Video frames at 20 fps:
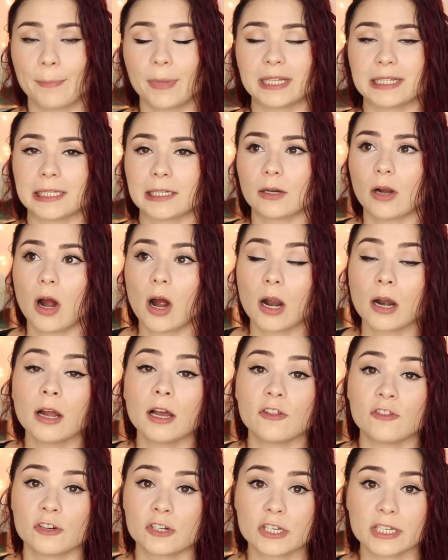but there are
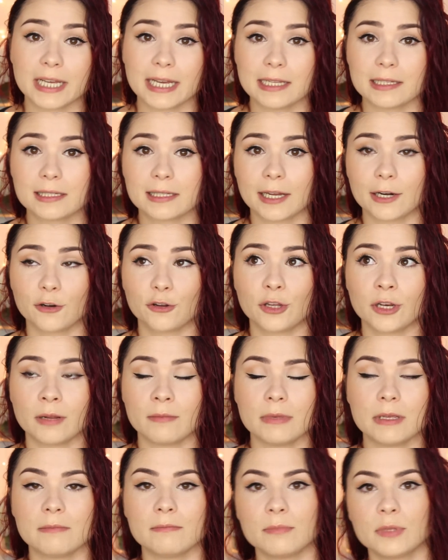other shades that are going to
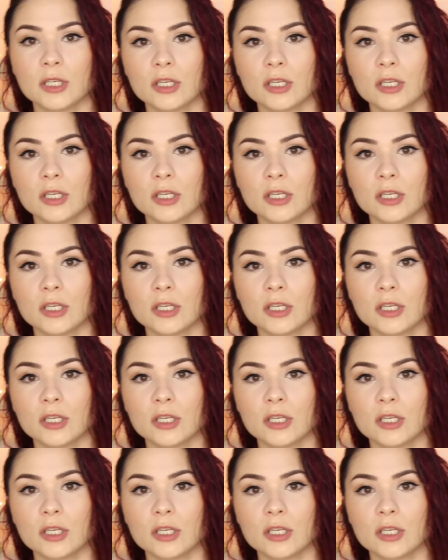be